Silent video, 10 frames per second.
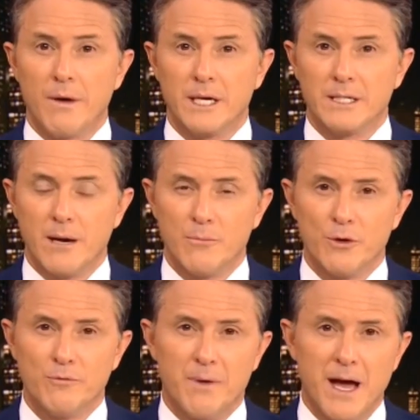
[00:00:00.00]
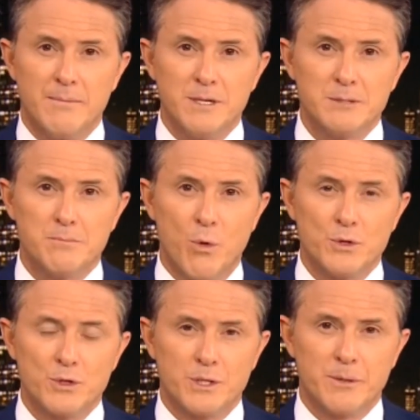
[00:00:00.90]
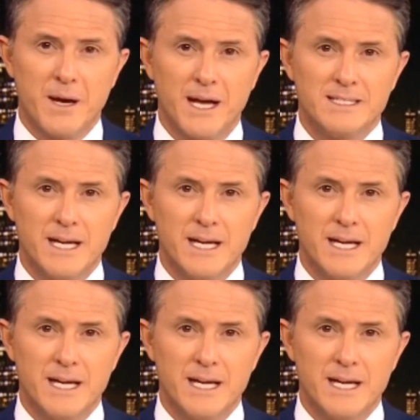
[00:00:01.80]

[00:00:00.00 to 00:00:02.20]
A worrying number of babies born during the